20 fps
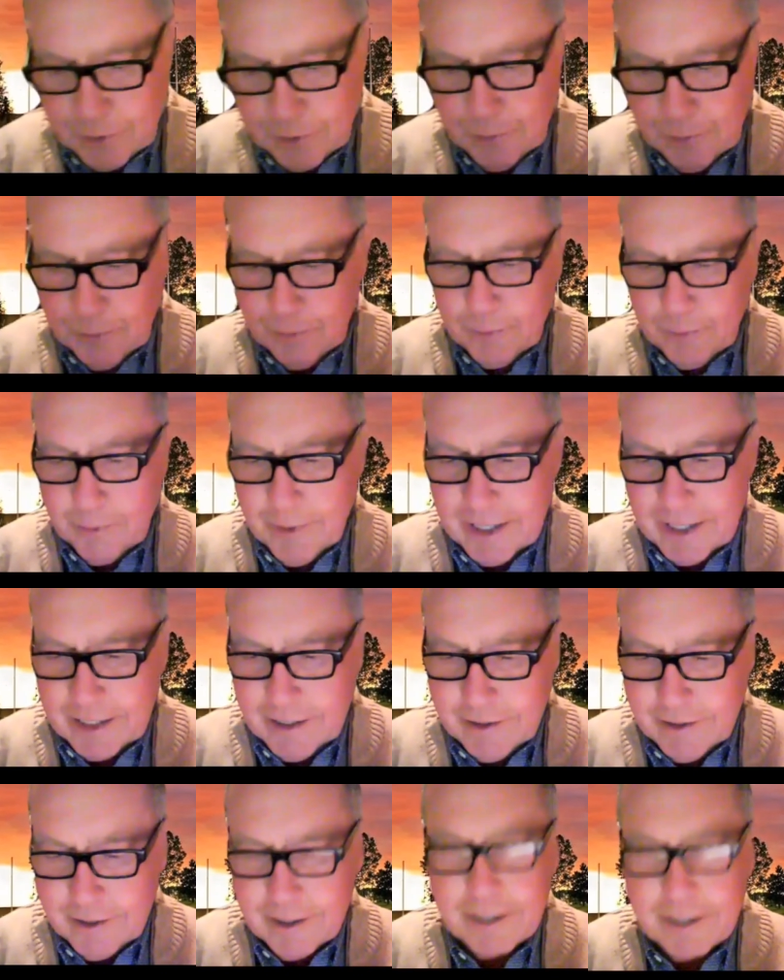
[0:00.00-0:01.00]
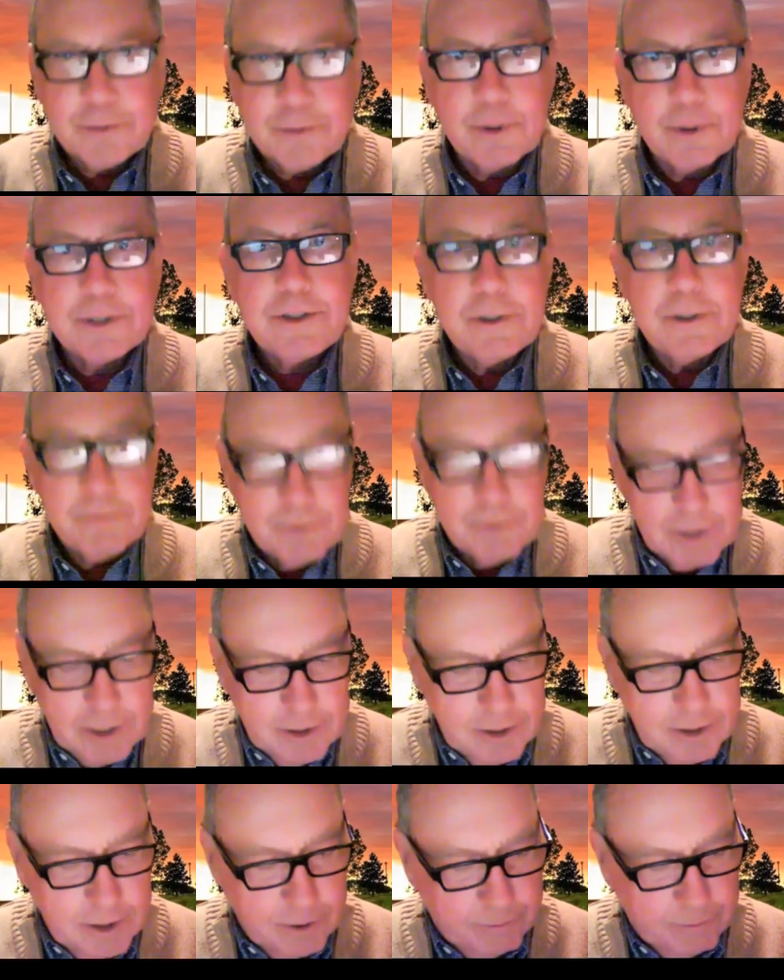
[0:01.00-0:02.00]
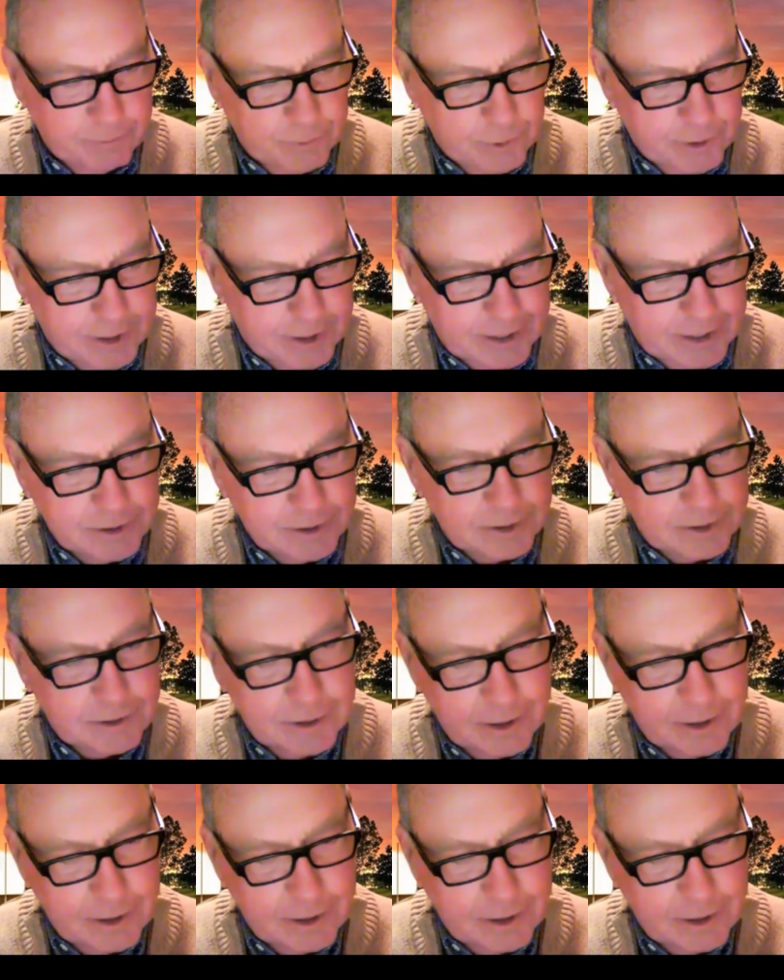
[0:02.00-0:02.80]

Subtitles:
to recognize what you've done here for us,